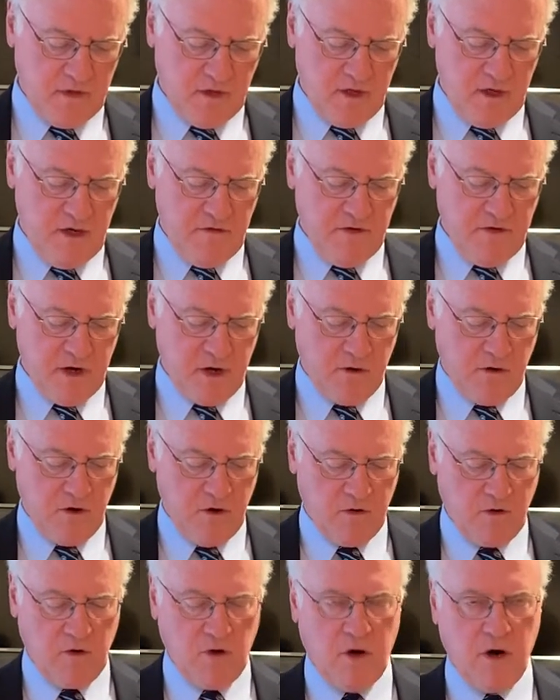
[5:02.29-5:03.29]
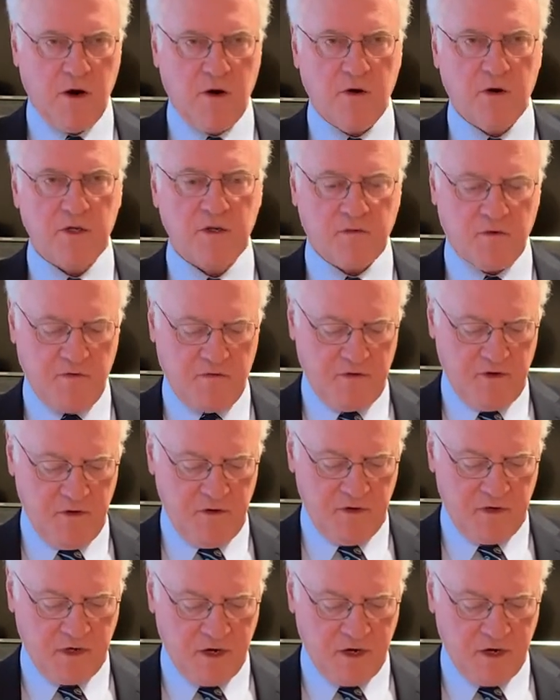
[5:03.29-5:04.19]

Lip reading: even our own lawyers refuse to